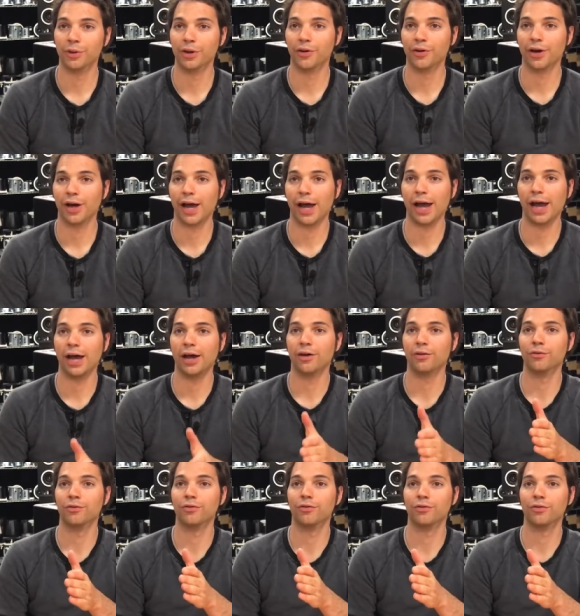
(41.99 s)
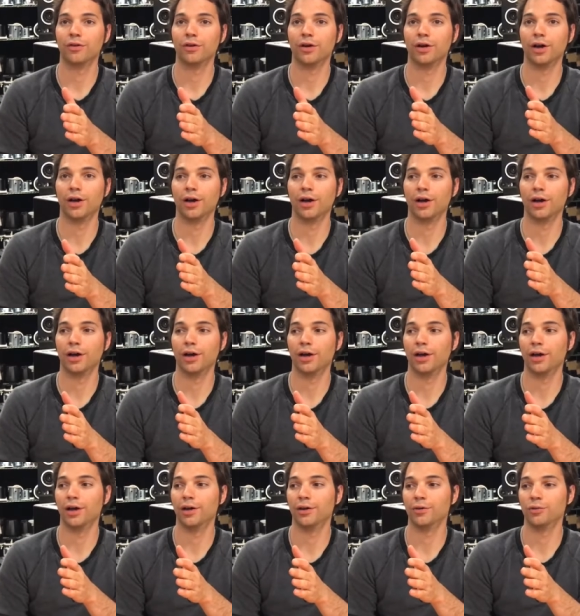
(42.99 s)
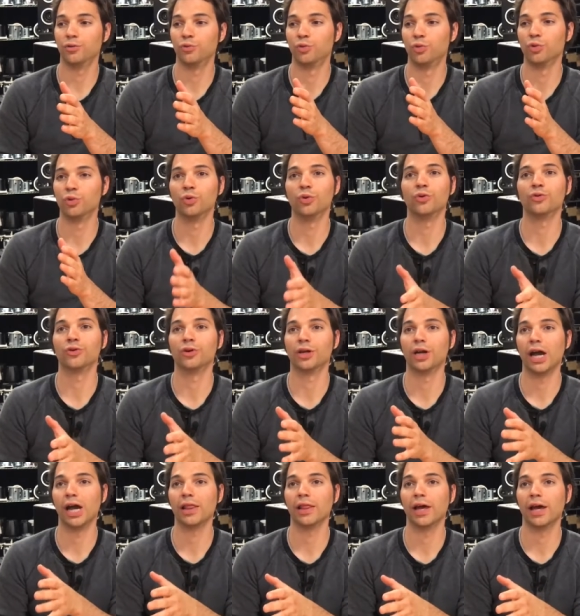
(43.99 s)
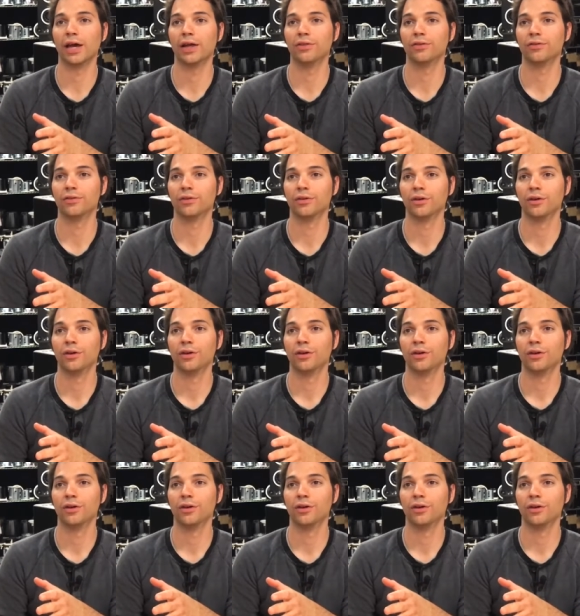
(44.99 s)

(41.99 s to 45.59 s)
We don't have rules or guidelines.